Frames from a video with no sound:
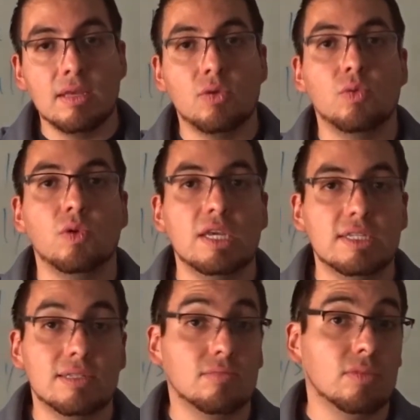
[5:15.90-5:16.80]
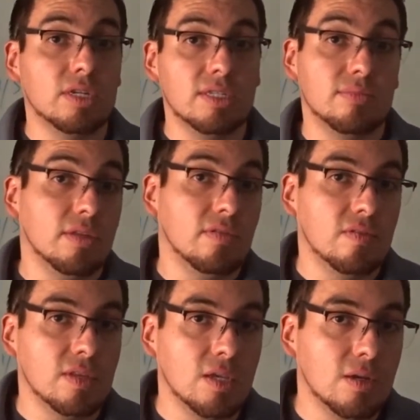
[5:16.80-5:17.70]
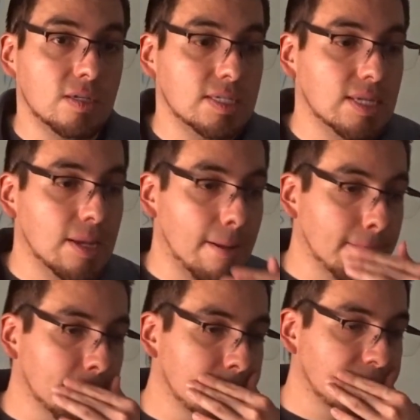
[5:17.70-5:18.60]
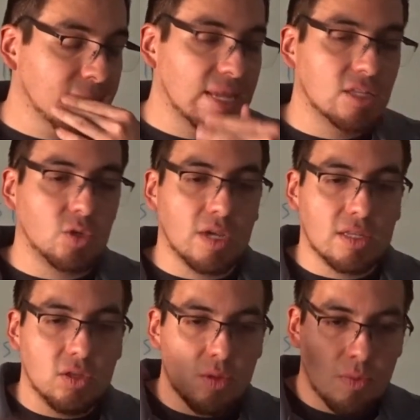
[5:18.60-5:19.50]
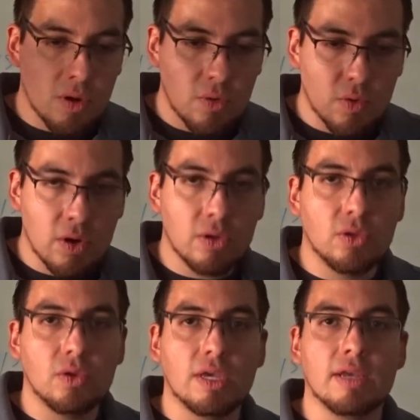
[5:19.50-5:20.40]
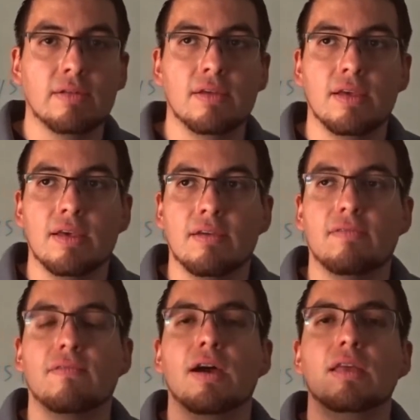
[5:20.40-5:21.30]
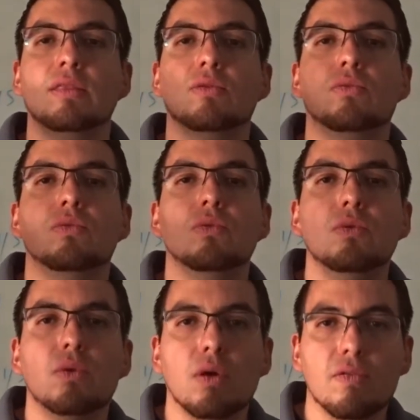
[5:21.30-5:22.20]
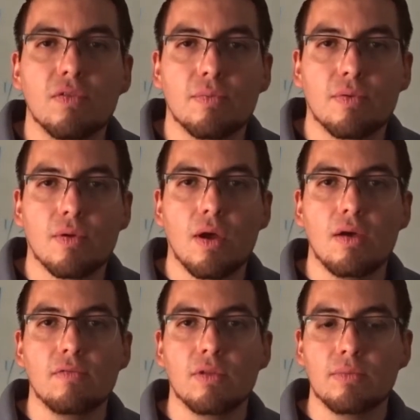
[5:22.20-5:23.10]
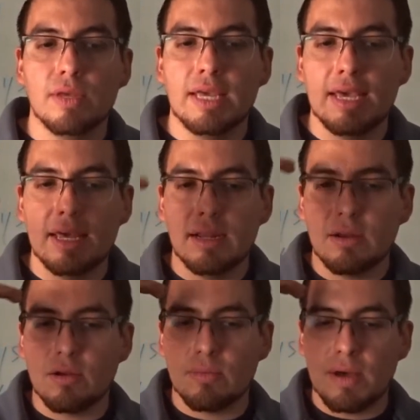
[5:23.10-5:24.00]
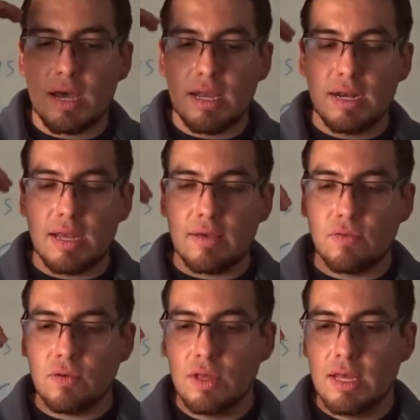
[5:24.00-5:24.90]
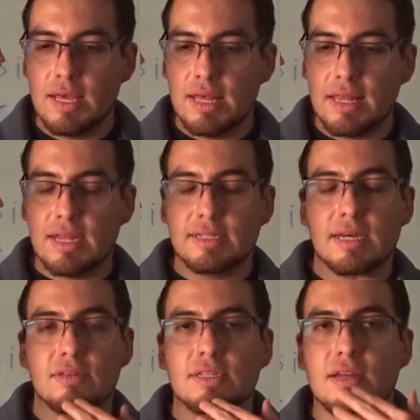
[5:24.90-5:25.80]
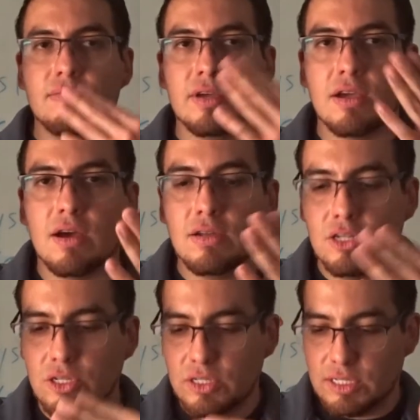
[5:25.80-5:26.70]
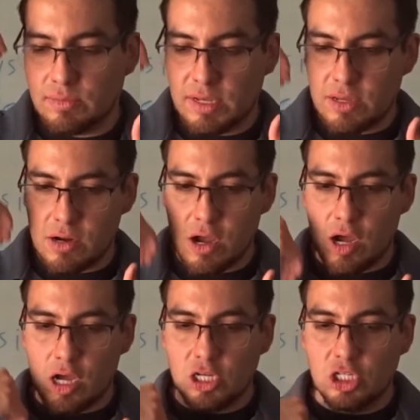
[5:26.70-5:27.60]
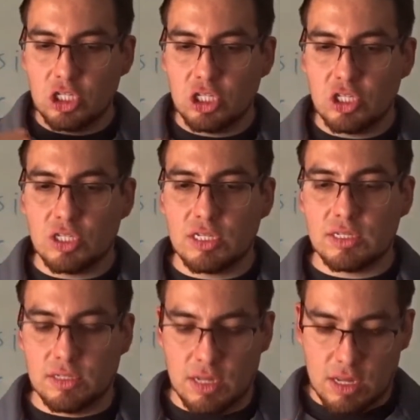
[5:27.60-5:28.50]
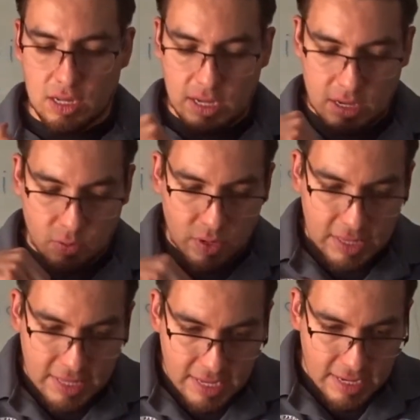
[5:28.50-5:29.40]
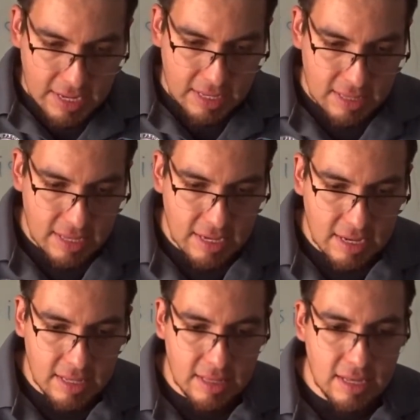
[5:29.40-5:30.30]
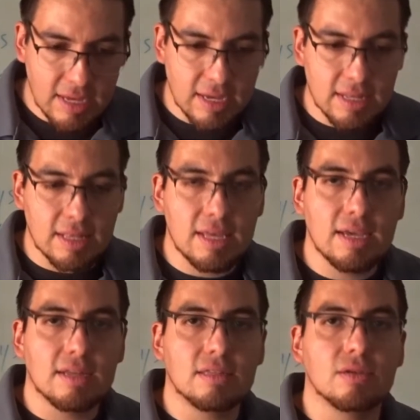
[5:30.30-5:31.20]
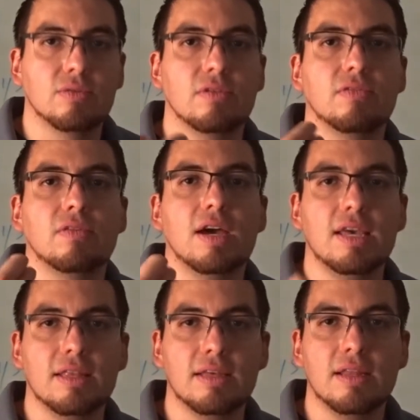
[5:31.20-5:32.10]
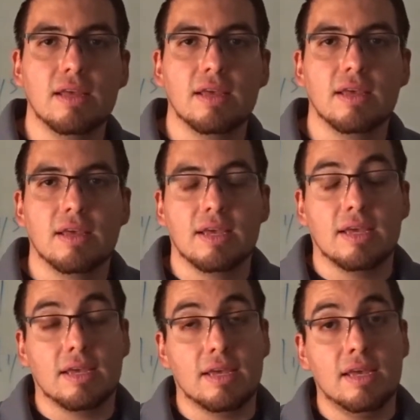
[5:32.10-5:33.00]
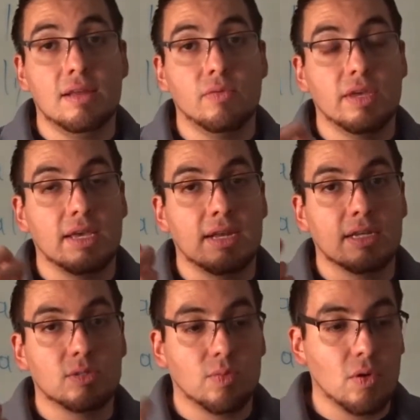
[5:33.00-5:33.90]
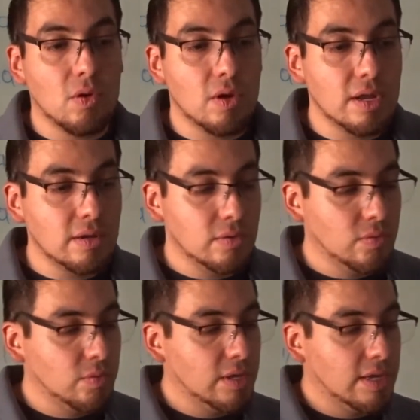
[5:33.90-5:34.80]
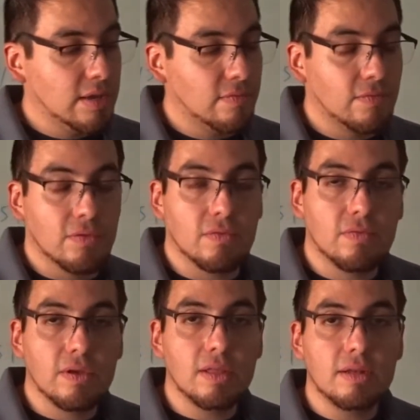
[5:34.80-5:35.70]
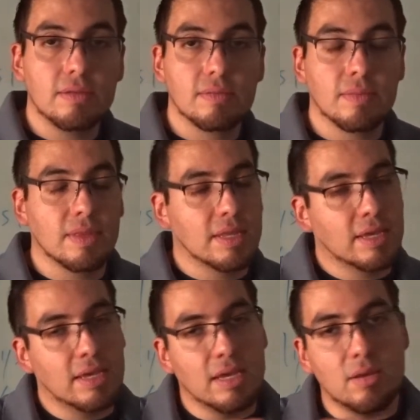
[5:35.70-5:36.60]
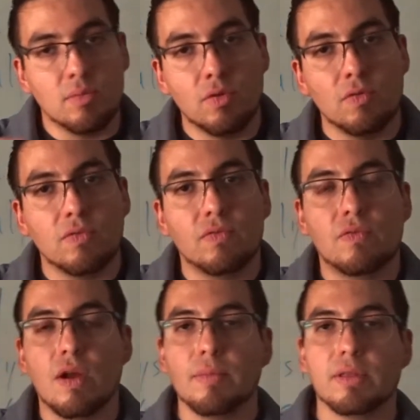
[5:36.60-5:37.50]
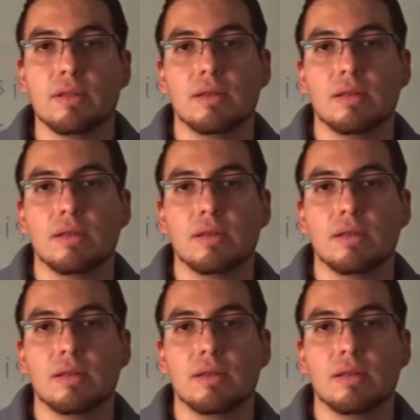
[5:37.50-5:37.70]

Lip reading: weeks, months, maybe even years, to get to the point where you can find the root of the problem hidden on my level that is outside of my conscious, in my unconsciousness. And we dig and dig and dig and dig until we find it, and we can explore it, we can fulfill it, and move from it.